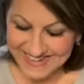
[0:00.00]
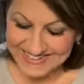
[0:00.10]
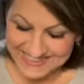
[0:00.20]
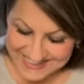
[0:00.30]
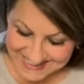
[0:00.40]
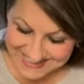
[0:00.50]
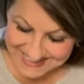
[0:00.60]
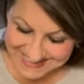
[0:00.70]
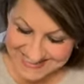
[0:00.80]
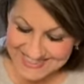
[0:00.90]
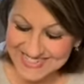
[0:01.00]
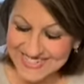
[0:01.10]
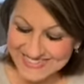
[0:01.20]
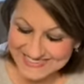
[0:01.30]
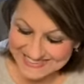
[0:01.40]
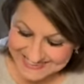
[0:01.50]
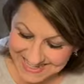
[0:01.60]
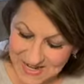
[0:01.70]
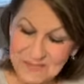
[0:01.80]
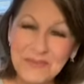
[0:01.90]
consistency is
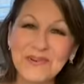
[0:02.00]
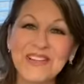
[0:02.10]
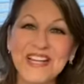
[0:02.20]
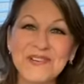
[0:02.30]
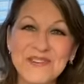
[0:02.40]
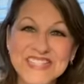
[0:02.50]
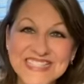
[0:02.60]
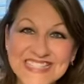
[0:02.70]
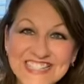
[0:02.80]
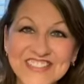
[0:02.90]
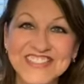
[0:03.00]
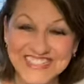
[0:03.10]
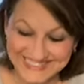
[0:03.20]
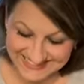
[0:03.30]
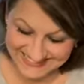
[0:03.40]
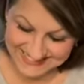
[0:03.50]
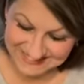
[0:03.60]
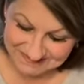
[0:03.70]
stable and resilient.